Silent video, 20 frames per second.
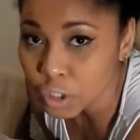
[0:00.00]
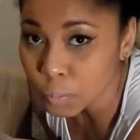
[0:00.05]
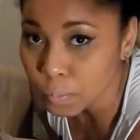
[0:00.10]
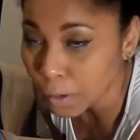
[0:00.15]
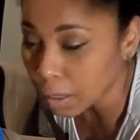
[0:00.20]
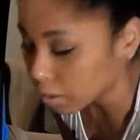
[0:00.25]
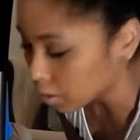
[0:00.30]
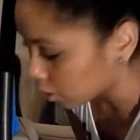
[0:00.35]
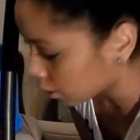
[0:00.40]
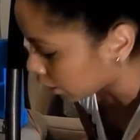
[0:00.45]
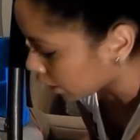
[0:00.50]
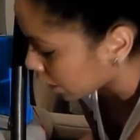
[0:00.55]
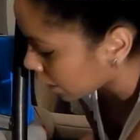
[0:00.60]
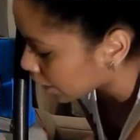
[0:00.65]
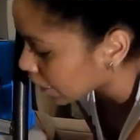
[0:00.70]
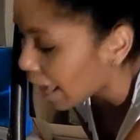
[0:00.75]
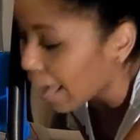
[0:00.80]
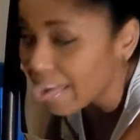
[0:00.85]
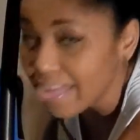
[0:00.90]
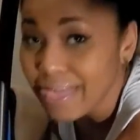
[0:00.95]
just buckle it
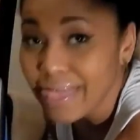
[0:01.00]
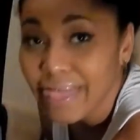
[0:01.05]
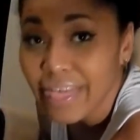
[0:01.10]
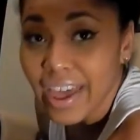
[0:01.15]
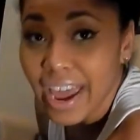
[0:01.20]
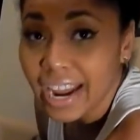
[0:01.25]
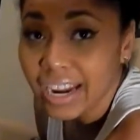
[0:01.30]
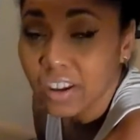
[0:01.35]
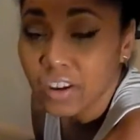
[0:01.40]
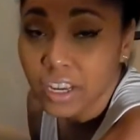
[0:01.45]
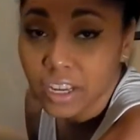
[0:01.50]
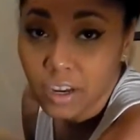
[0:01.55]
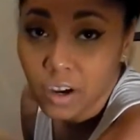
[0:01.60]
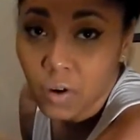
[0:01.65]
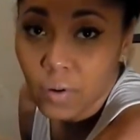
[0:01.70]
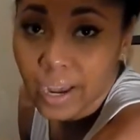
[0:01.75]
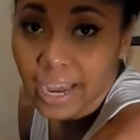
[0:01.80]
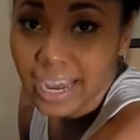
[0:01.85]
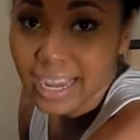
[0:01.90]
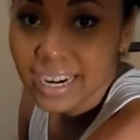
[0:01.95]
in. Then you can
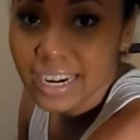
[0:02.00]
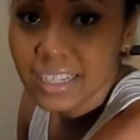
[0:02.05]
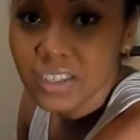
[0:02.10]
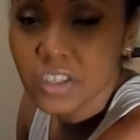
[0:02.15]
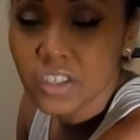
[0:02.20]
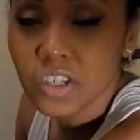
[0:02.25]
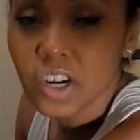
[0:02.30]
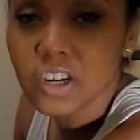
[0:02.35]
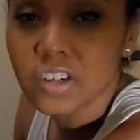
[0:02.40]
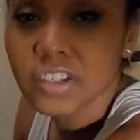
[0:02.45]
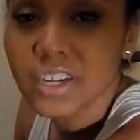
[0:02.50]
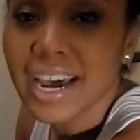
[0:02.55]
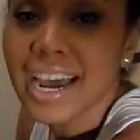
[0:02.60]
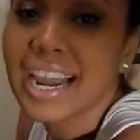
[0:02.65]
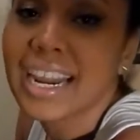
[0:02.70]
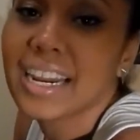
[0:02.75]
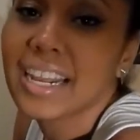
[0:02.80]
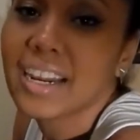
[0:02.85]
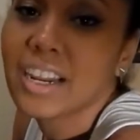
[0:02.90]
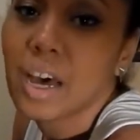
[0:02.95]
go ahead and start
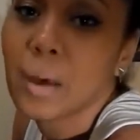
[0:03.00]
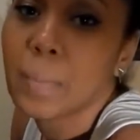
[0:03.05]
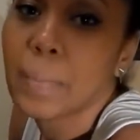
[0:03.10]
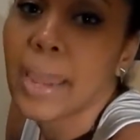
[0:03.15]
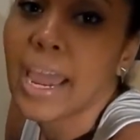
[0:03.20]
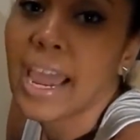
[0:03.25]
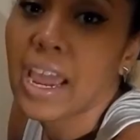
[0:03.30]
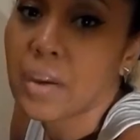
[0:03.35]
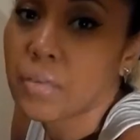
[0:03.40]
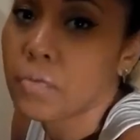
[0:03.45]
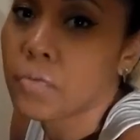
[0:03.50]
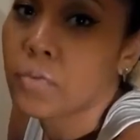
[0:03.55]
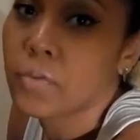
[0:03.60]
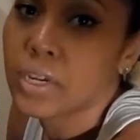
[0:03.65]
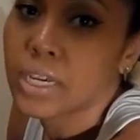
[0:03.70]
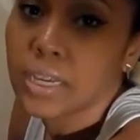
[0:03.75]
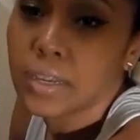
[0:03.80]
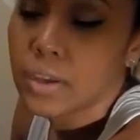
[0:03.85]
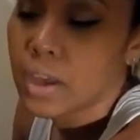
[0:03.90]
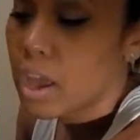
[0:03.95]
tightening up
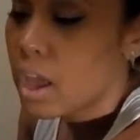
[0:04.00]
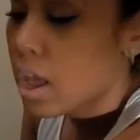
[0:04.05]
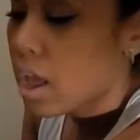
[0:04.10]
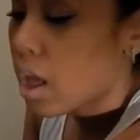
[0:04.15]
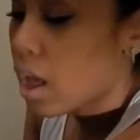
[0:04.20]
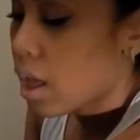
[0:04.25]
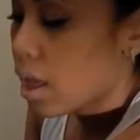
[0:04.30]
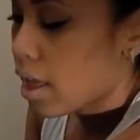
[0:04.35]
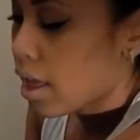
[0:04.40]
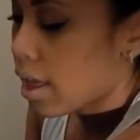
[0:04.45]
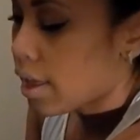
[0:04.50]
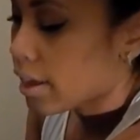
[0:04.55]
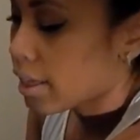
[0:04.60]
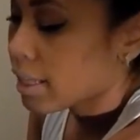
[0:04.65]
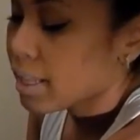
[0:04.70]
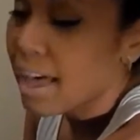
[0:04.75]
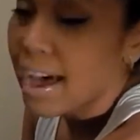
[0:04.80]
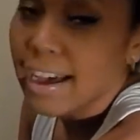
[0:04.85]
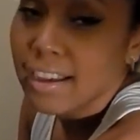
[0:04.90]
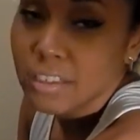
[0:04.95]
every
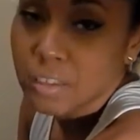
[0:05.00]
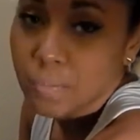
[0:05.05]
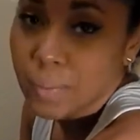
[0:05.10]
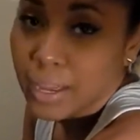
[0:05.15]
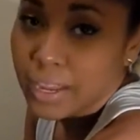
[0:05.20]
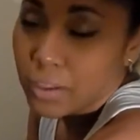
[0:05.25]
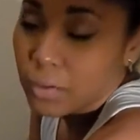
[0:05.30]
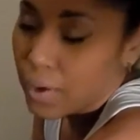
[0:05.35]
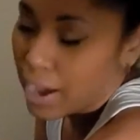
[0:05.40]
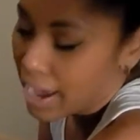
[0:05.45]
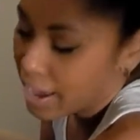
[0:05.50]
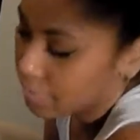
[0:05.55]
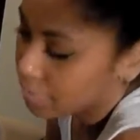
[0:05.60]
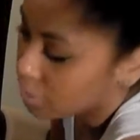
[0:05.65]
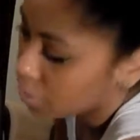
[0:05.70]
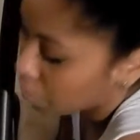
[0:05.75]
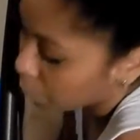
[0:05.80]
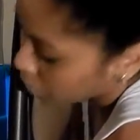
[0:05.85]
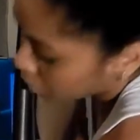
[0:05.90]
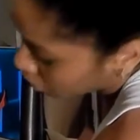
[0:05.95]
clasp that you have.
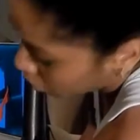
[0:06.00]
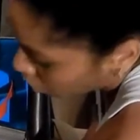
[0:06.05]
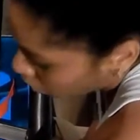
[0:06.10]
So I'm going